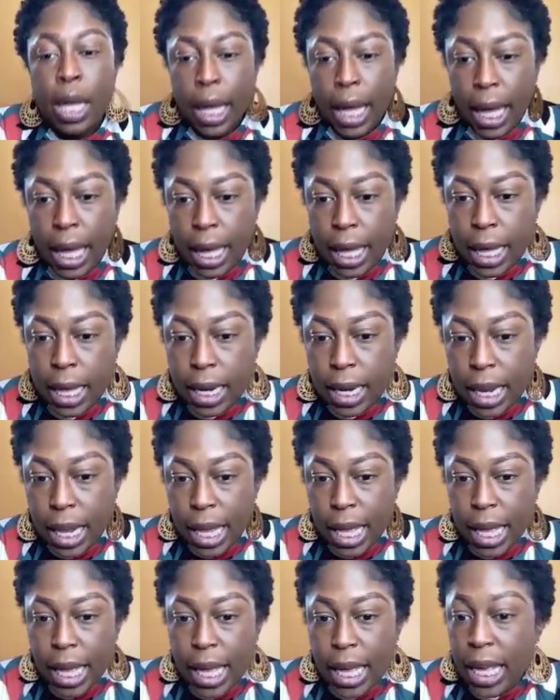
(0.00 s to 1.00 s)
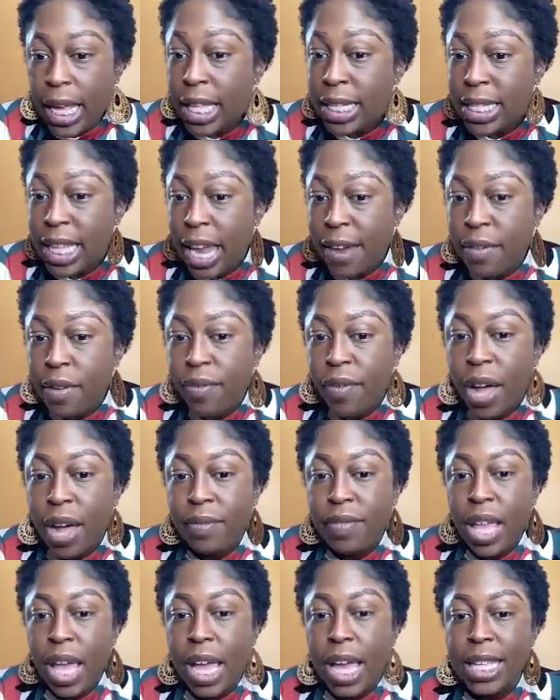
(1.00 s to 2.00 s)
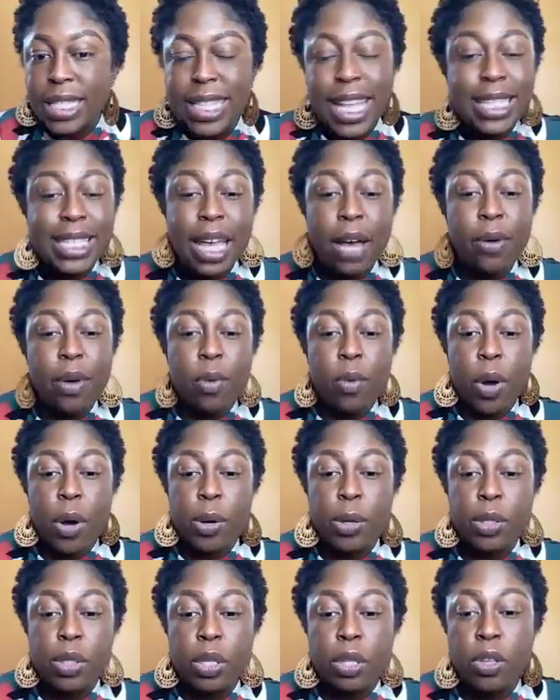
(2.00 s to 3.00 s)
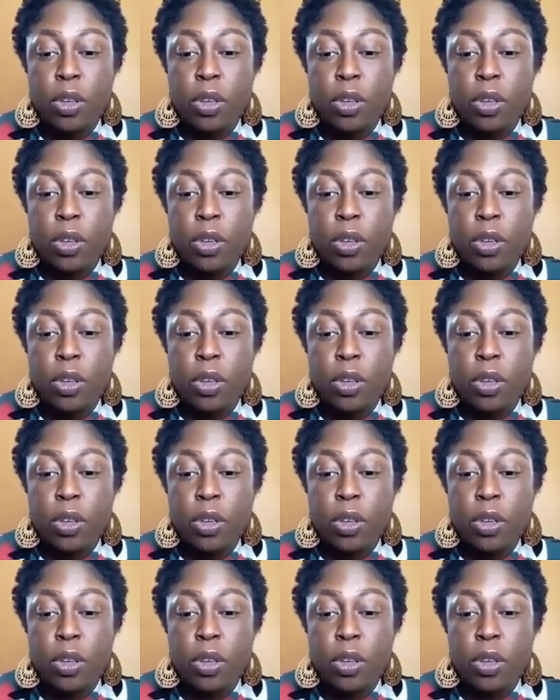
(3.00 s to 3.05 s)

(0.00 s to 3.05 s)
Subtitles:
And it's every 5 days. That's how it works.